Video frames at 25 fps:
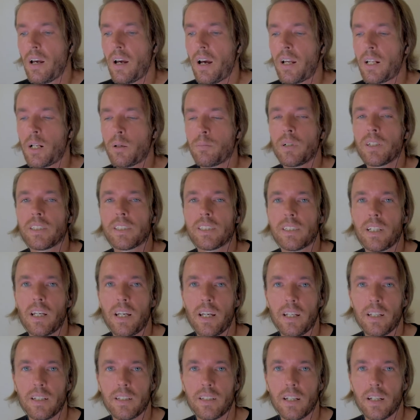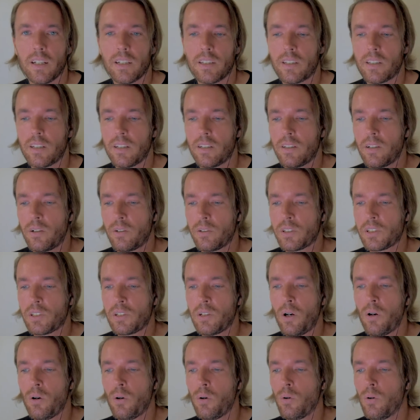And I'm not saying that there's
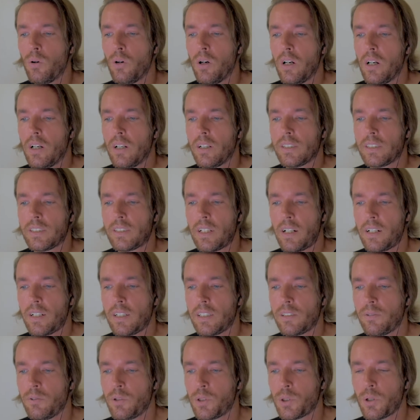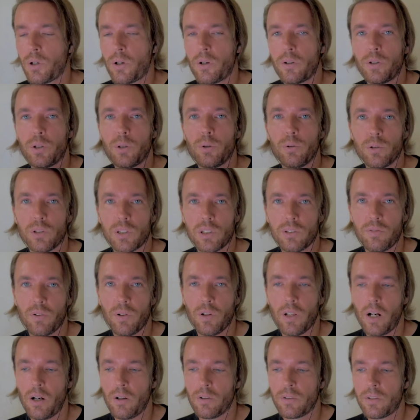no studies which are
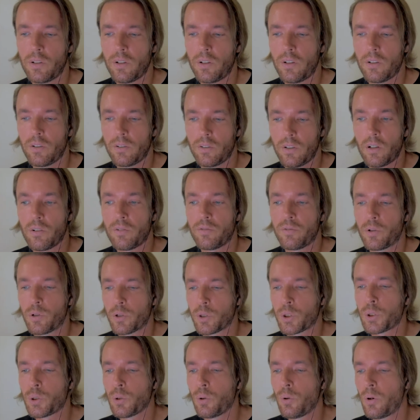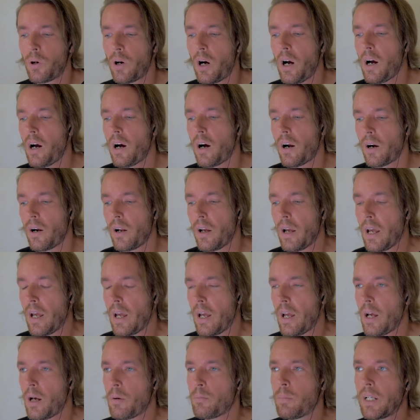useful out there. There for sure are.
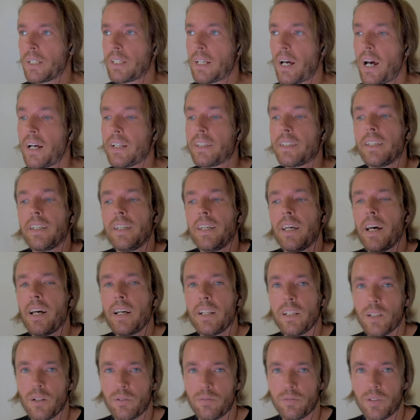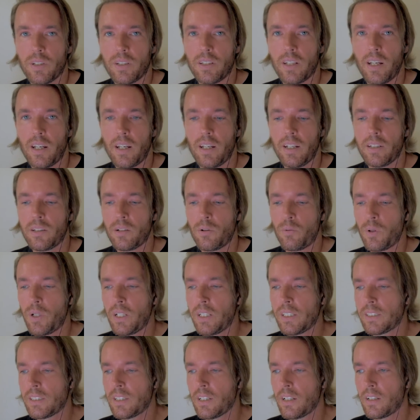But at the end of the day, the
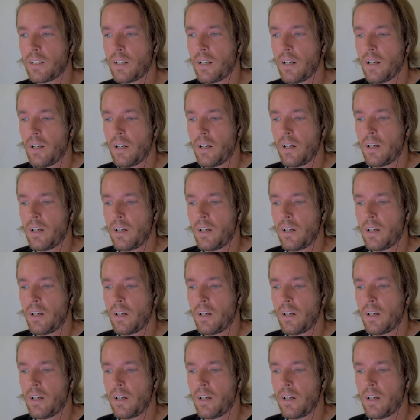reason